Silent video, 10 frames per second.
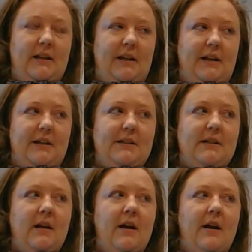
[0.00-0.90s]
these.
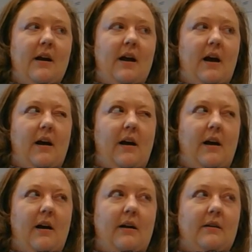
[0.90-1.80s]

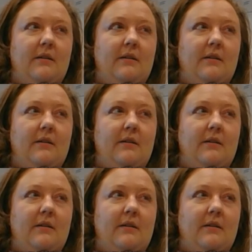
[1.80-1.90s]
Uh,